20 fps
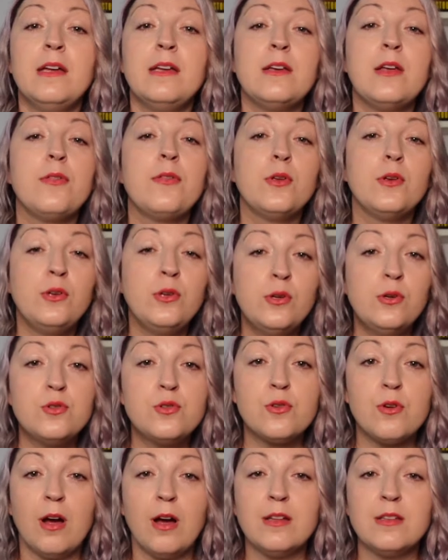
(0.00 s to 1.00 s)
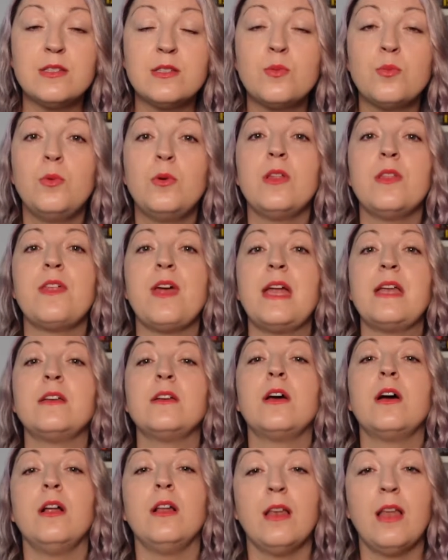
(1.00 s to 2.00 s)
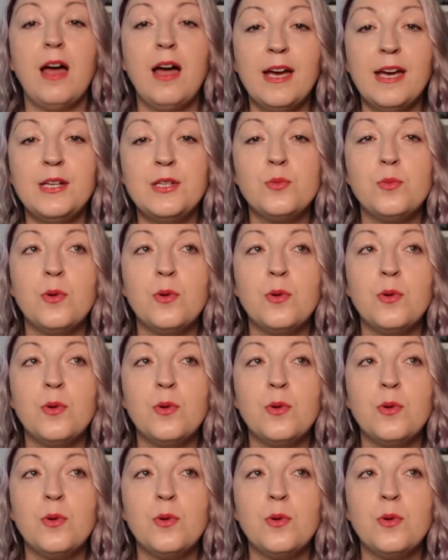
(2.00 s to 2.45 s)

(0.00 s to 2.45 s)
Now the neutrons will then collide